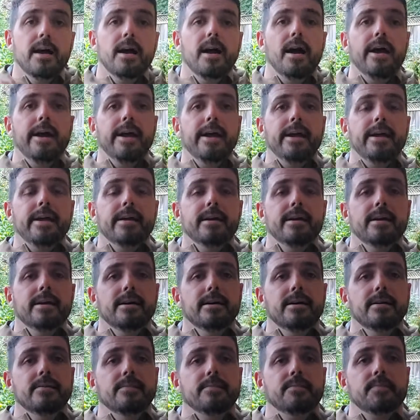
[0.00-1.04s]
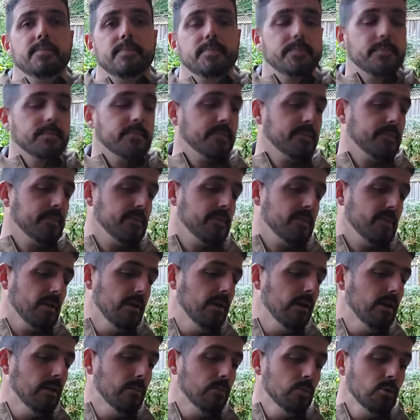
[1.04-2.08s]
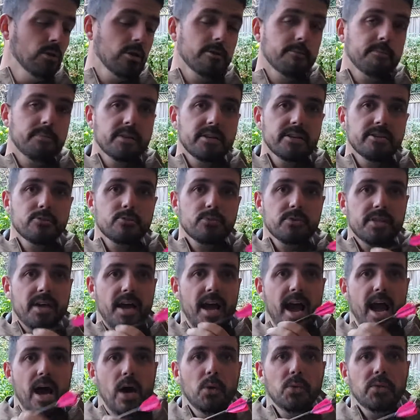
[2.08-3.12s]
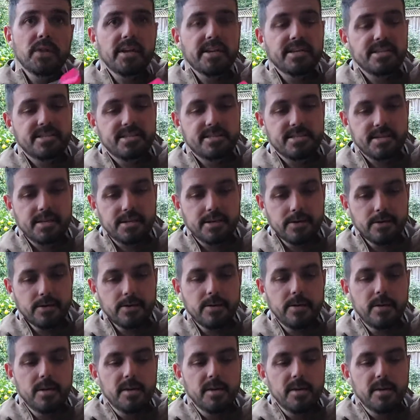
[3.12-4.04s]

I'm really pleased with how they steer,